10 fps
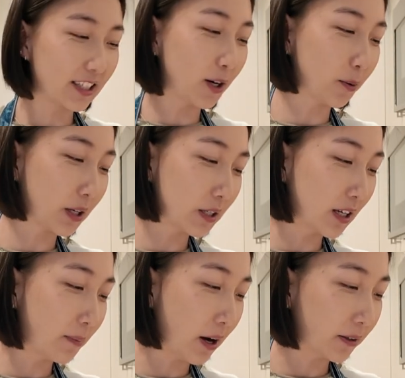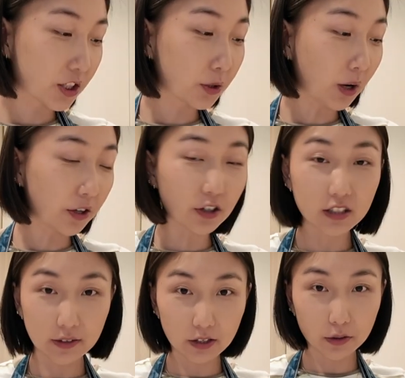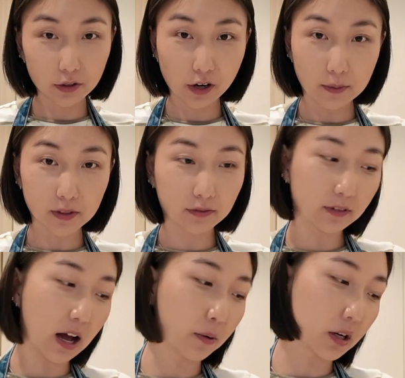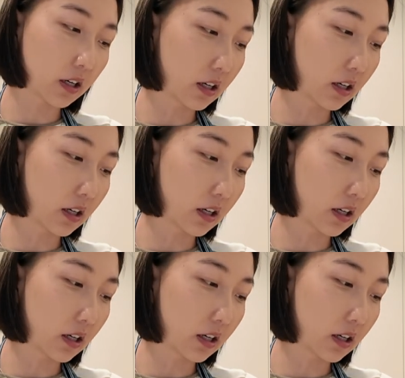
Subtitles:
So we're using about 273 grams of flour,